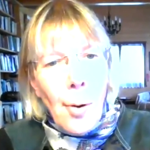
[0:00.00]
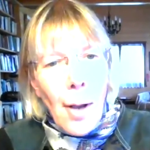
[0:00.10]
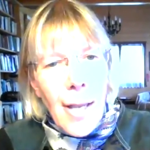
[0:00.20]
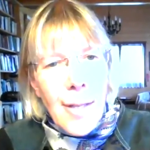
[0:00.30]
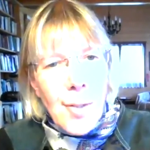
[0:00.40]

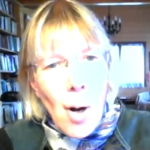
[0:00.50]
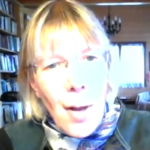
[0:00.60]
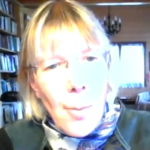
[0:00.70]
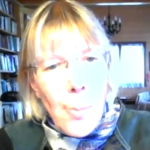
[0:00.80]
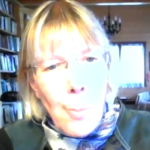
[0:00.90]
is one of the
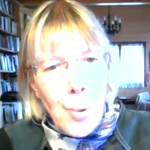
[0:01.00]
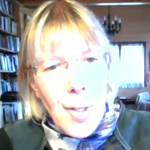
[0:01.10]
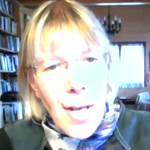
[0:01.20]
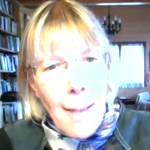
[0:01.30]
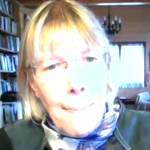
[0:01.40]
people to
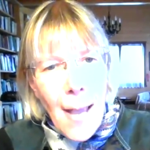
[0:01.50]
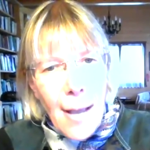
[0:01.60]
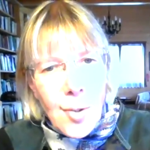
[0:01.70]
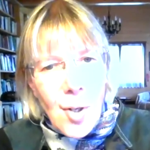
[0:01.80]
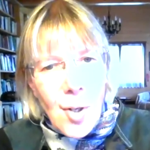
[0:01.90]
get
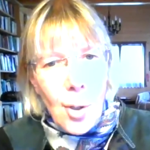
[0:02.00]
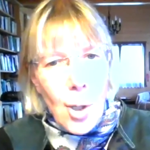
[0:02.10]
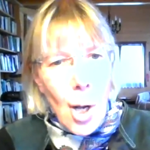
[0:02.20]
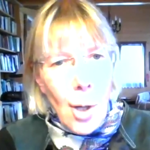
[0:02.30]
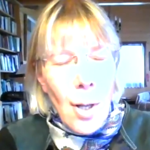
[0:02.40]
person
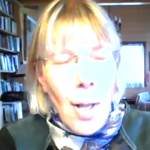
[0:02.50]
known.